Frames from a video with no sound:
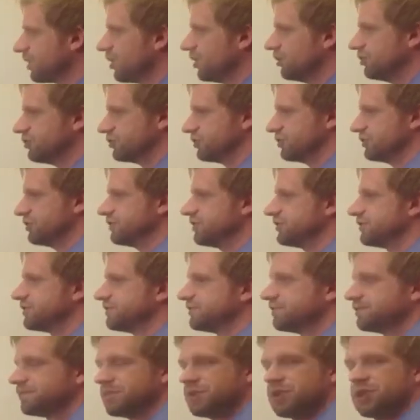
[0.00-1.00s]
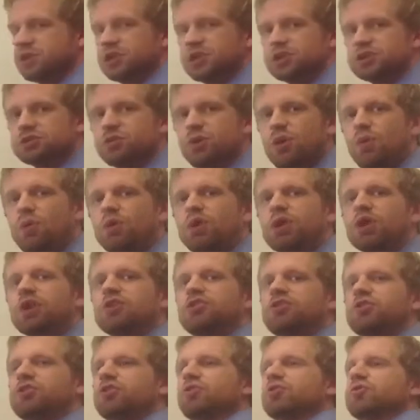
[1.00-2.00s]
hundredths. So what we're
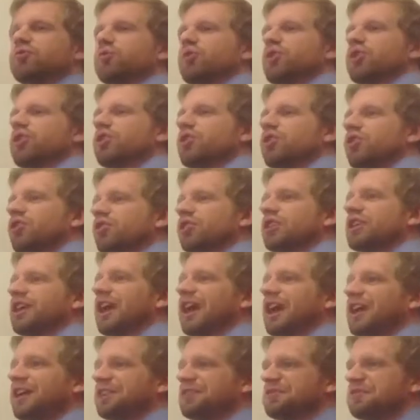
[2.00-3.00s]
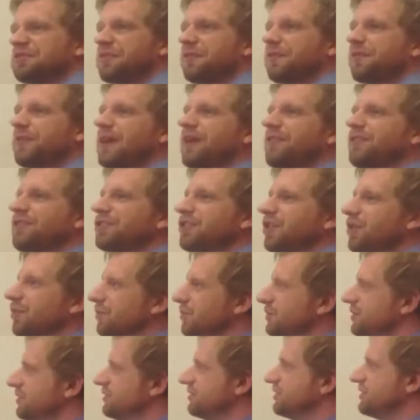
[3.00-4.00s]
going to do is we're going to look at, if we have a
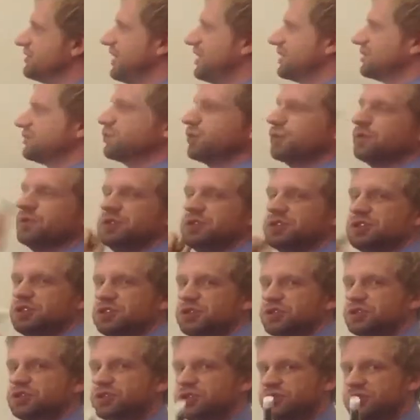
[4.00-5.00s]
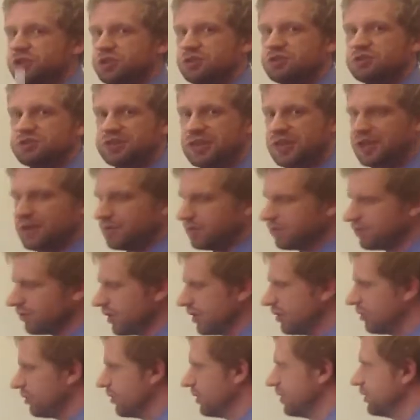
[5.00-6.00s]
number that's a decimal, we usually use that one
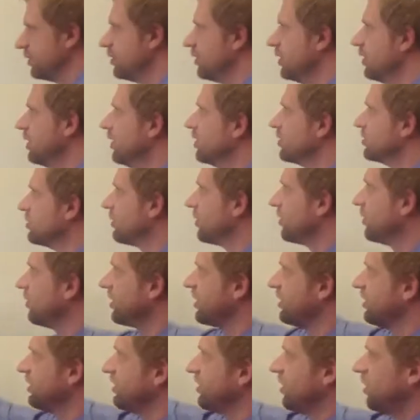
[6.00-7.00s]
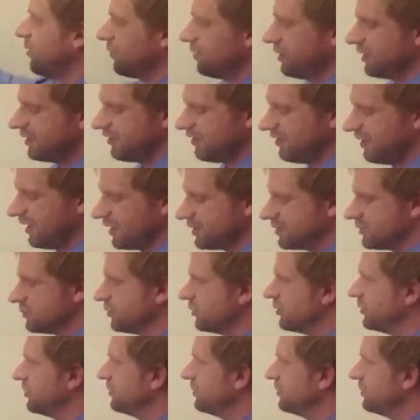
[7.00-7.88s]
right away. So we're going to look at the number that's a decimal,